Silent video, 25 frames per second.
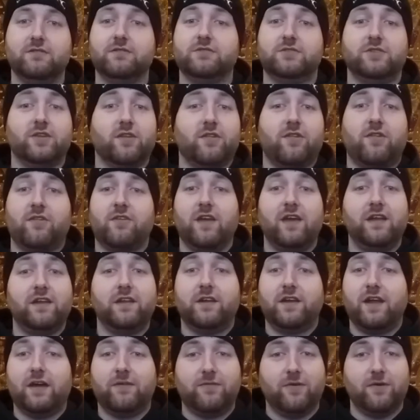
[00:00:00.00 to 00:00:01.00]
just in
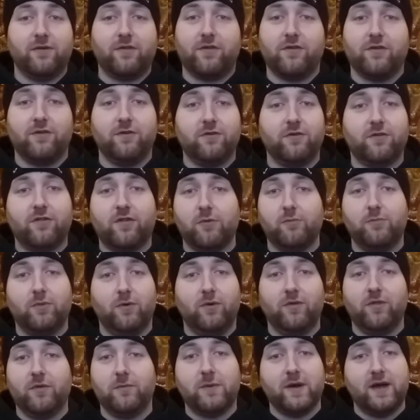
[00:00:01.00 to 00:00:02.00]
an effort to
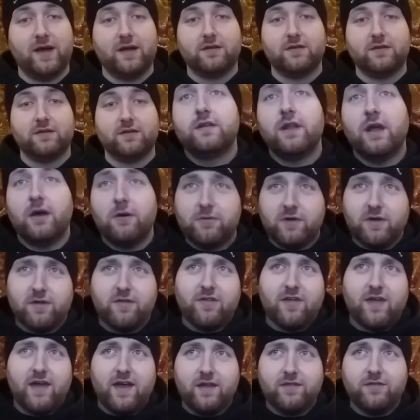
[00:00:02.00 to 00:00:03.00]
support the band. Now I'm going
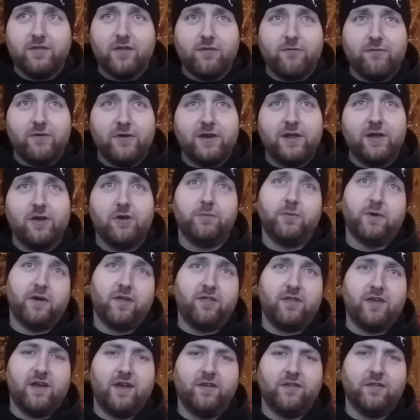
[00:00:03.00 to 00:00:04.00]
to end this video by
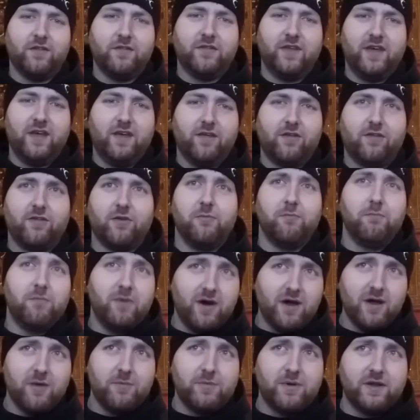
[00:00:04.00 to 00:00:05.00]
saying that these are
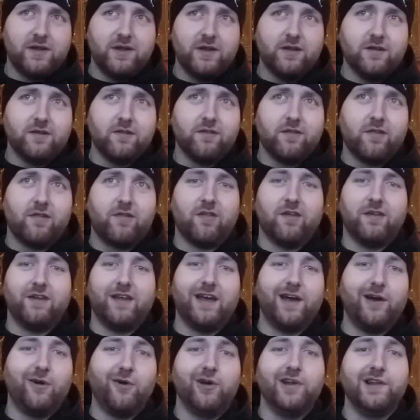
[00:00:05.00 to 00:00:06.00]
my opinions and
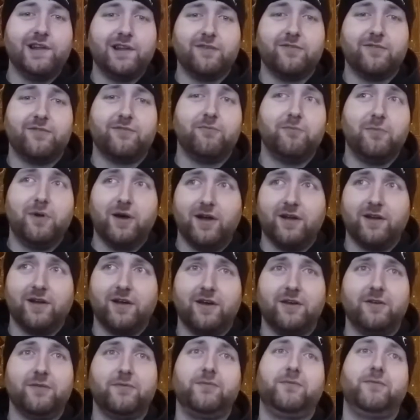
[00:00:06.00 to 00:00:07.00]
how I live my
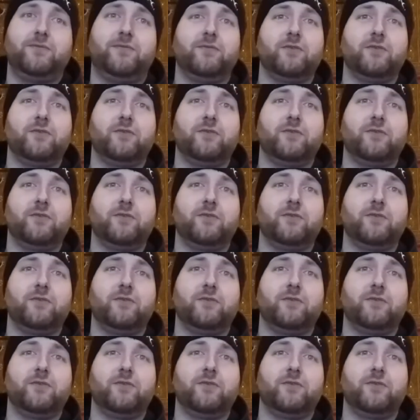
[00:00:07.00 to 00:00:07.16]
life.